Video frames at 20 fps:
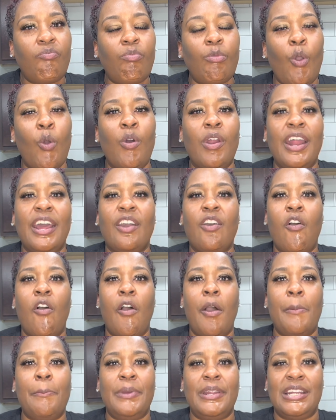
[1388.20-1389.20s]
or they
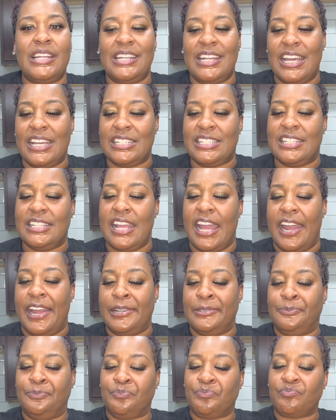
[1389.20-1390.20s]
called me the next
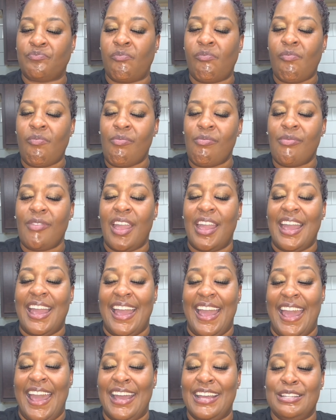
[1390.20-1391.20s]
day and
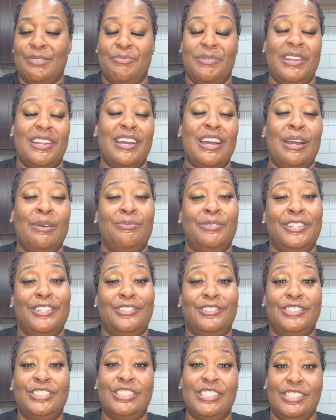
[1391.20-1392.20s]
asked me to come
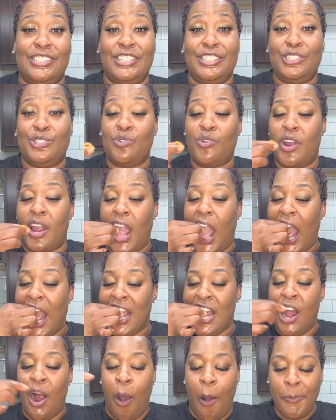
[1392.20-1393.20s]
to Detroit
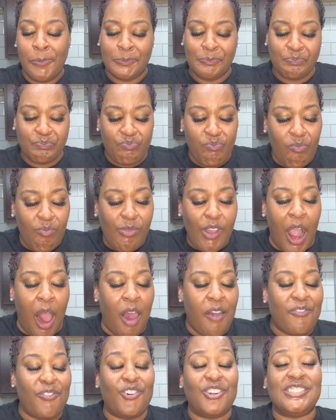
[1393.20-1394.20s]

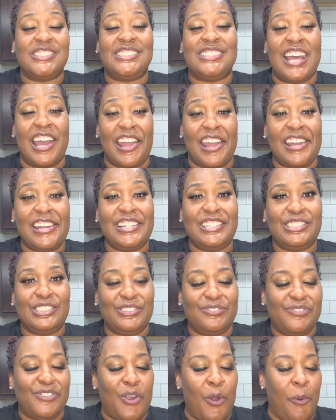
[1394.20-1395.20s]
for a second
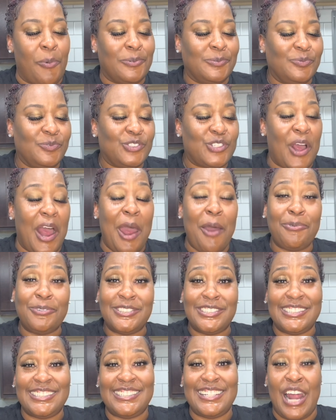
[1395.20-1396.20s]
interview. So I was
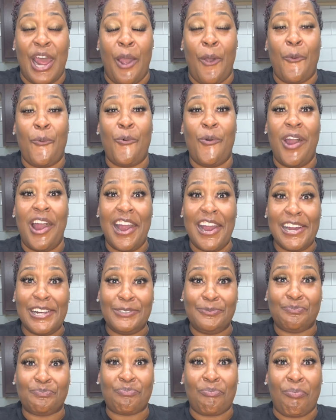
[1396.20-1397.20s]
just like, what?
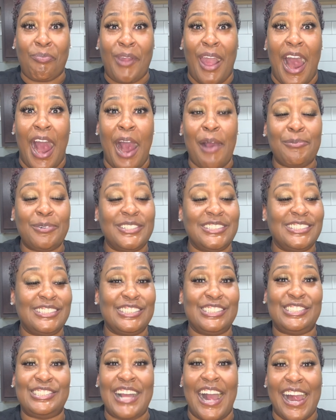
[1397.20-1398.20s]
I'm getting a
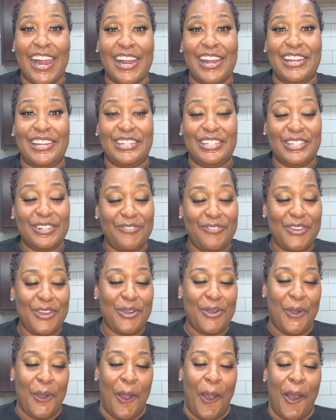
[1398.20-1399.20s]
second interview?